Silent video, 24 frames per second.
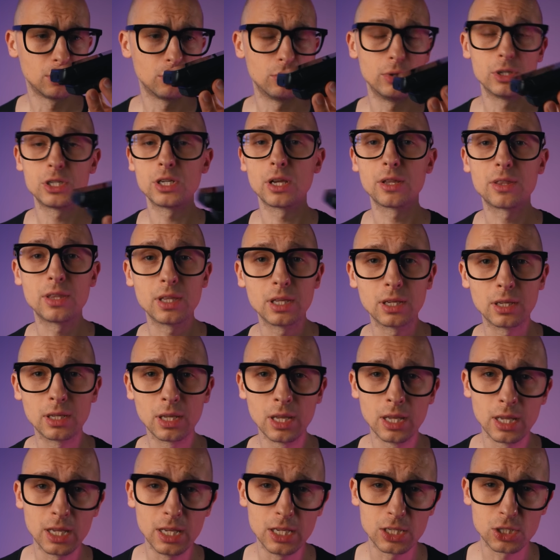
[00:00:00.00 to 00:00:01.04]
which I think
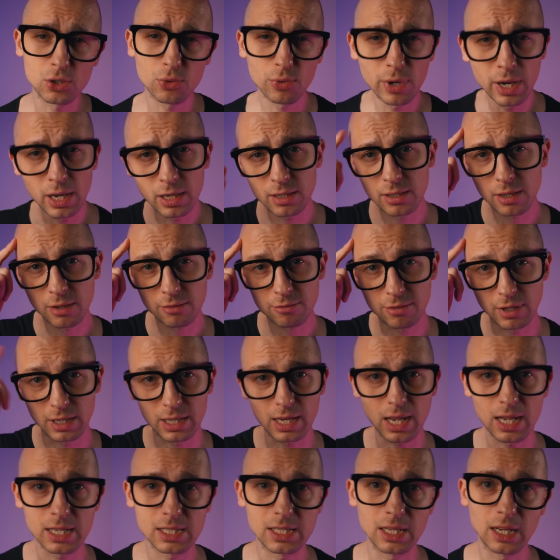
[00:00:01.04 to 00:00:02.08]
is great,
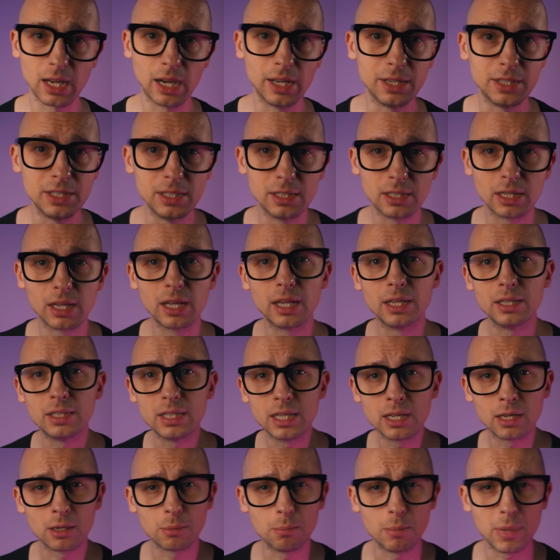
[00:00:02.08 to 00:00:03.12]
fantastic idea, and
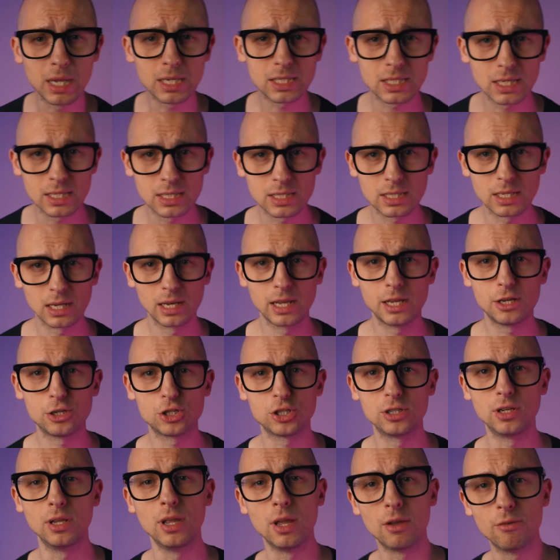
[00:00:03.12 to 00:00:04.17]
yeah, makes
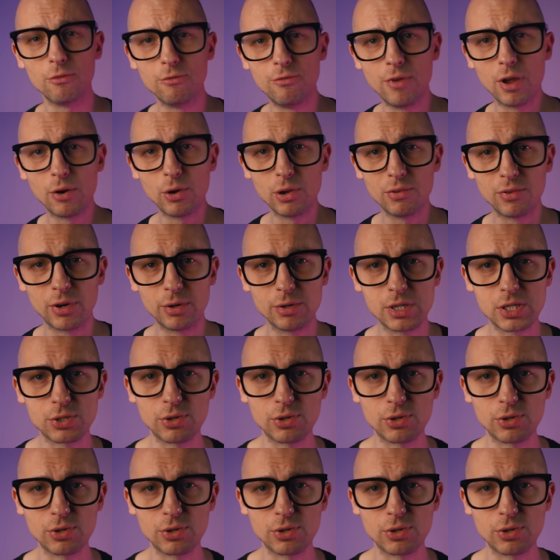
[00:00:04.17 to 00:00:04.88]
installation very, very